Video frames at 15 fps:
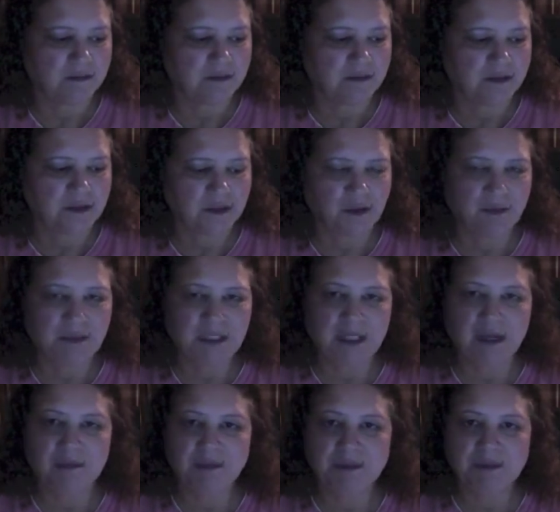So it
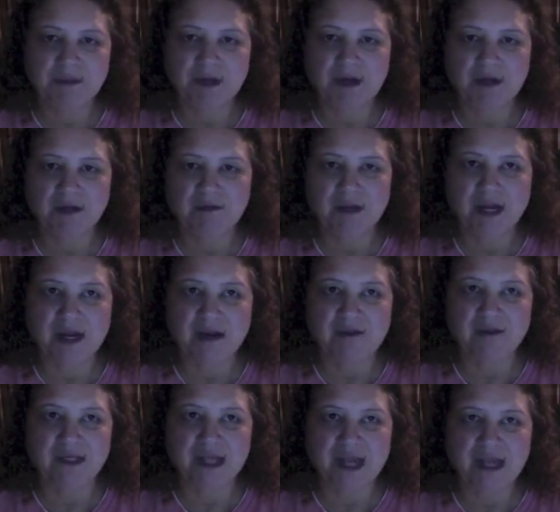becomes part of
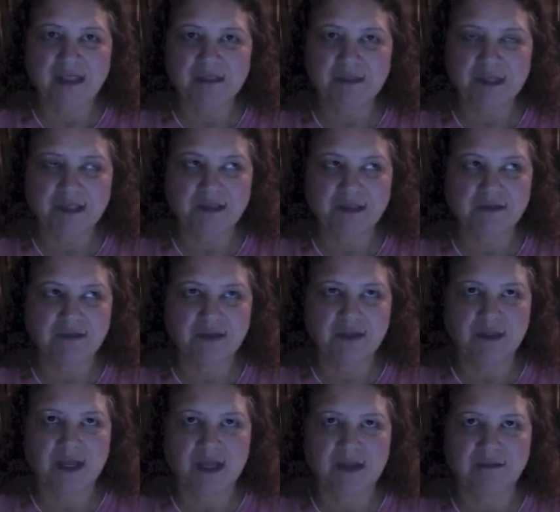every aspect of your
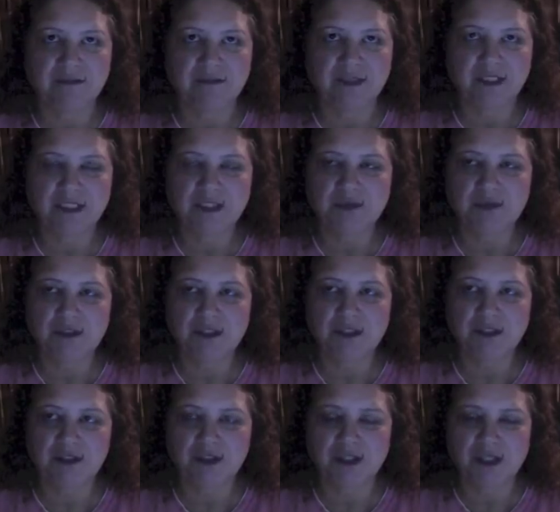life. Each one of
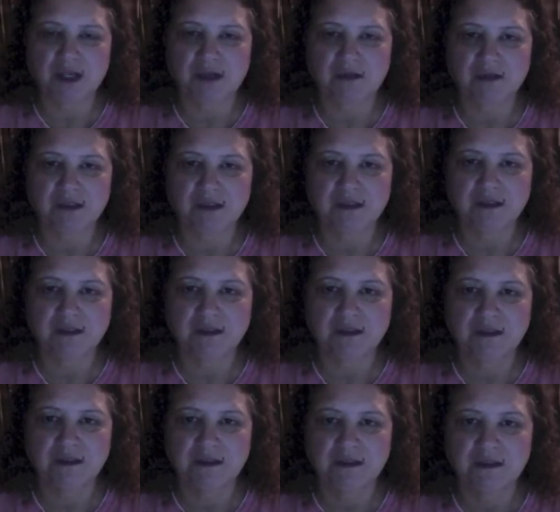your chakras
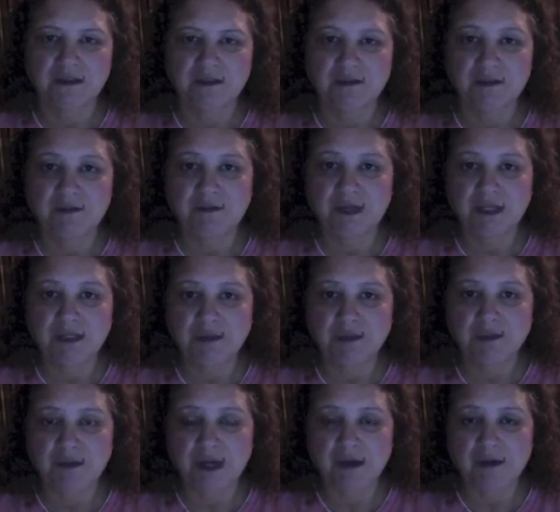reflects
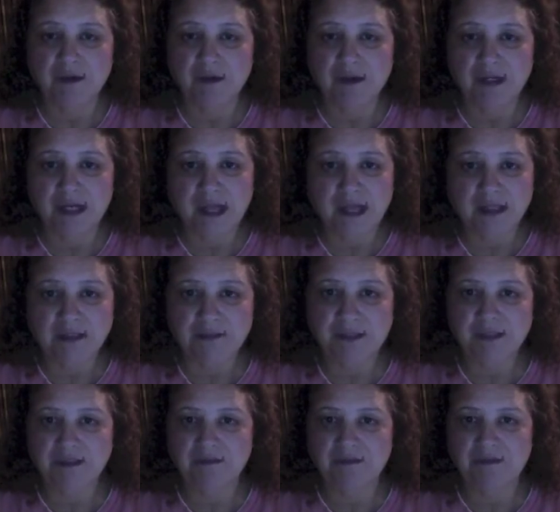an
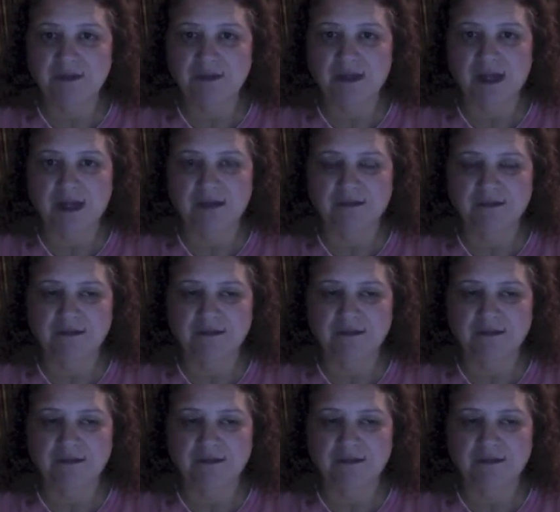aspect of your life.